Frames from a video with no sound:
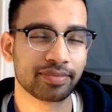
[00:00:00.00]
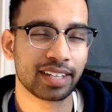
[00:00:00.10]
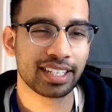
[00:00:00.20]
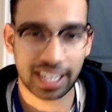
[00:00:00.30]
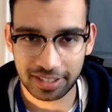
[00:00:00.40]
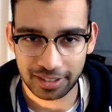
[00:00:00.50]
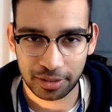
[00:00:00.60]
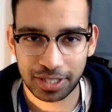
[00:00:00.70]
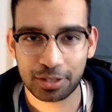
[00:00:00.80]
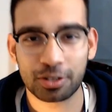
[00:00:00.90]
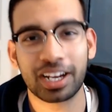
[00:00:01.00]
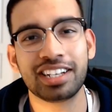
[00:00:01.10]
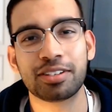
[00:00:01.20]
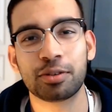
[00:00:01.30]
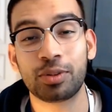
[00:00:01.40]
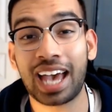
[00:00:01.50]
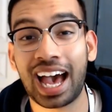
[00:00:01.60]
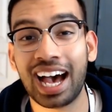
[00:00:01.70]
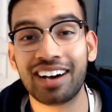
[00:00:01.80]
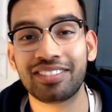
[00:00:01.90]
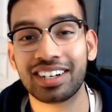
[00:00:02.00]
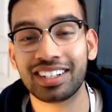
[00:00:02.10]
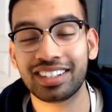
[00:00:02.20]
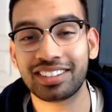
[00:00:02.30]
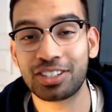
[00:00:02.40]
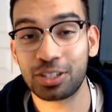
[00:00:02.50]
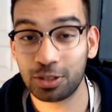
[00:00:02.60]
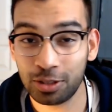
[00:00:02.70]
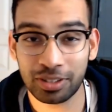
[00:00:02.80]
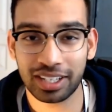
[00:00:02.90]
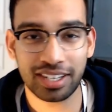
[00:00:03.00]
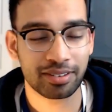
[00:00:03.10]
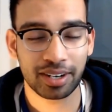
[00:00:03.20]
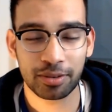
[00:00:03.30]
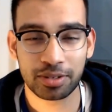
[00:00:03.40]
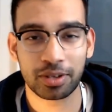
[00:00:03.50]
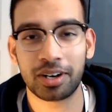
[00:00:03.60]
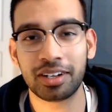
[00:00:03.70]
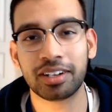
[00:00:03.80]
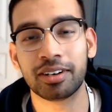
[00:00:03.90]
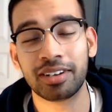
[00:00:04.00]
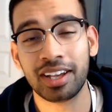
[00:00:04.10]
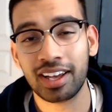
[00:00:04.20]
It sounds a little bit strange. We have a to-do list, right, which we all know,